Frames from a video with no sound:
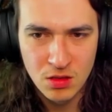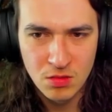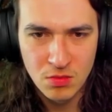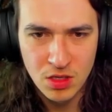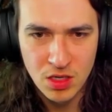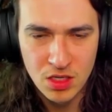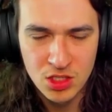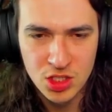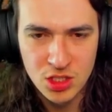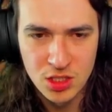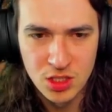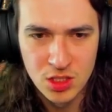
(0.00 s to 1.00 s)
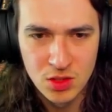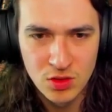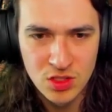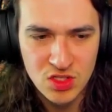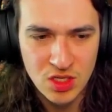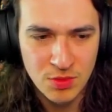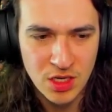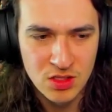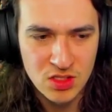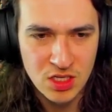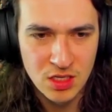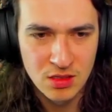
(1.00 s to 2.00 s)
But actually, where is he? I'm kind of
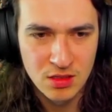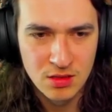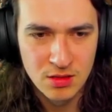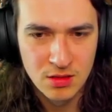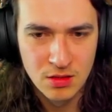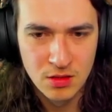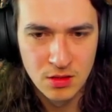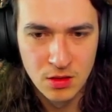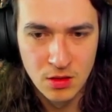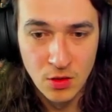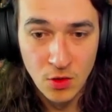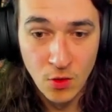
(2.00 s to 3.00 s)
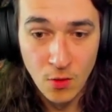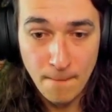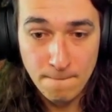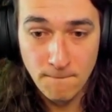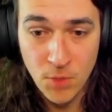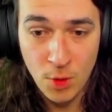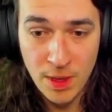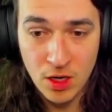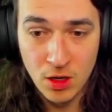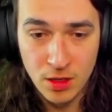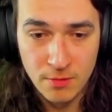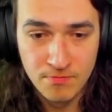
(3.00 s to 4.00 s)
scared. Oh my
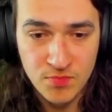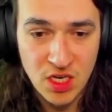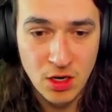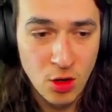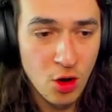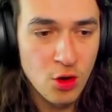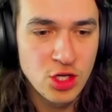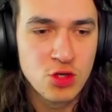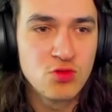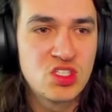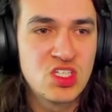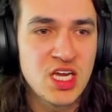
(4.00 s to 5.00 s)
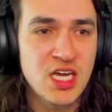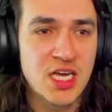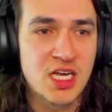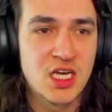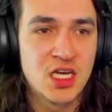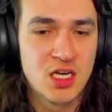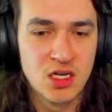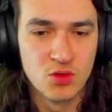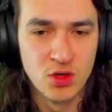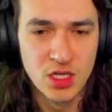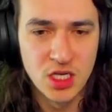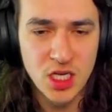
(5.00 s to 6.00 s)
god. Oh, you...
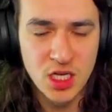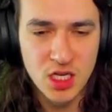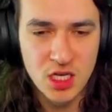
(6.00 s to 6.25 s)
Really?